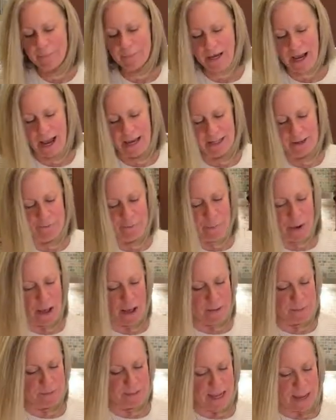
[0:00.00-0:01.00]
kind of
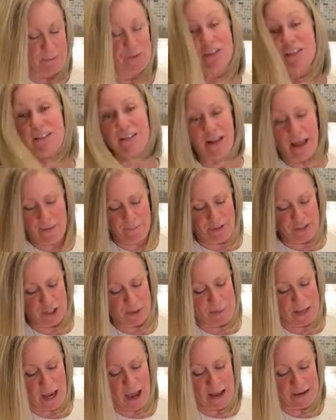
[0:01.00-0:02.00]
bummed, I'm just going to
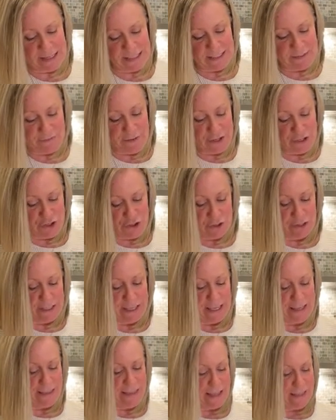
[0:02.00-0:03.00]
be honest,
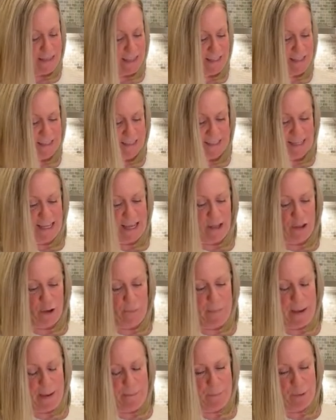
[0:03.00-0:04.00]
visually, that this is a yellow
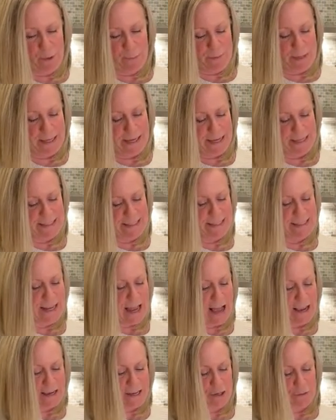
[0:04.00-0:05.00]
pepper because it's
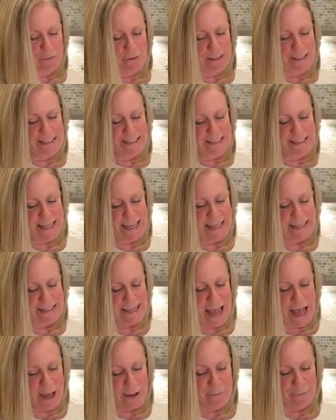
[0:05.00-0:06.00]
not going to really stand
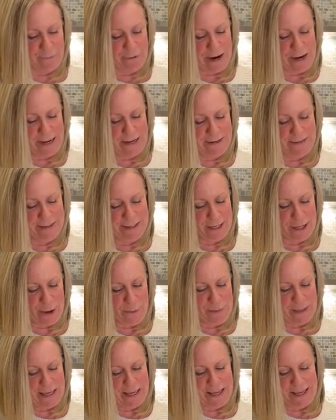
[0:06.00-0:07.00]
out, right? You know,
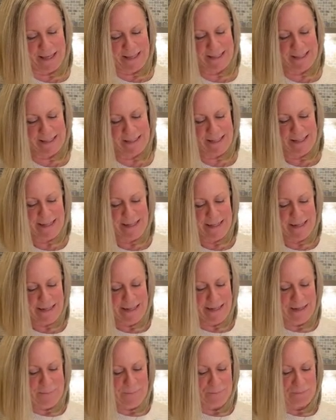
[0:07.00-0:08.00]
because
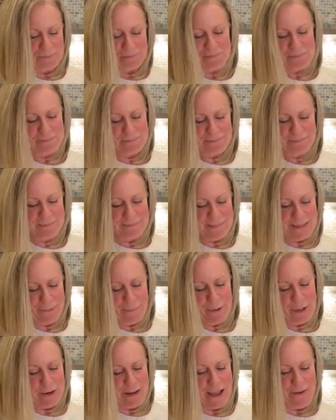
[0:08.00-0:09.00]
we
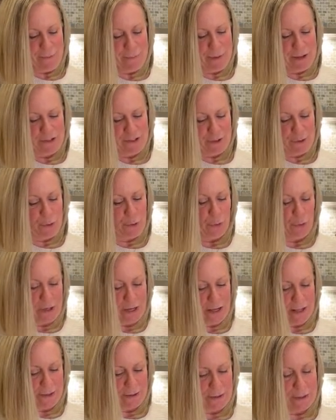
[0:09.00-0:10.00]
don't have a bunch of cool
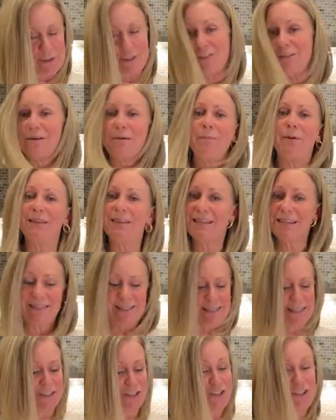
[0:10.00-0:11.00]
colors, but this
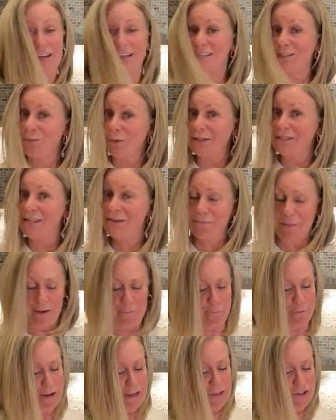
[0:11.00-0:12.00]
is just what's in my
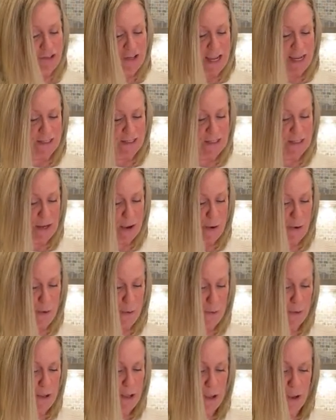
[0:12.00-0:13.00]
fridge. And
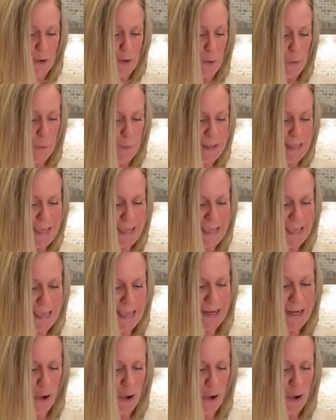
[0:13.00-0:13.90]
so we can't